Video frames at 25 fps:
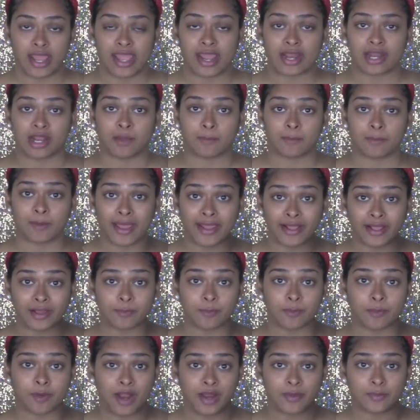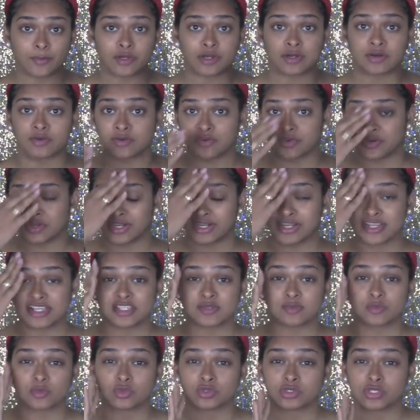and applying a primer really
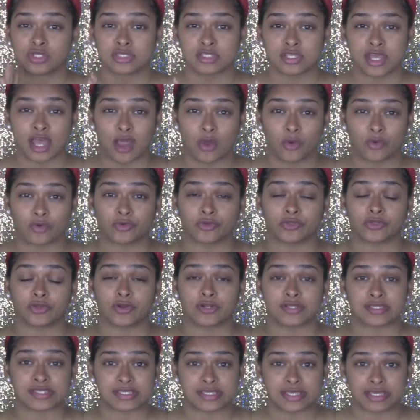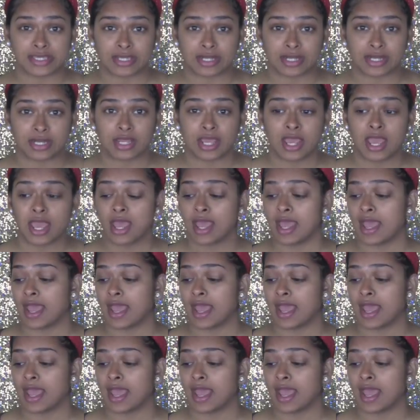smoothens out your skin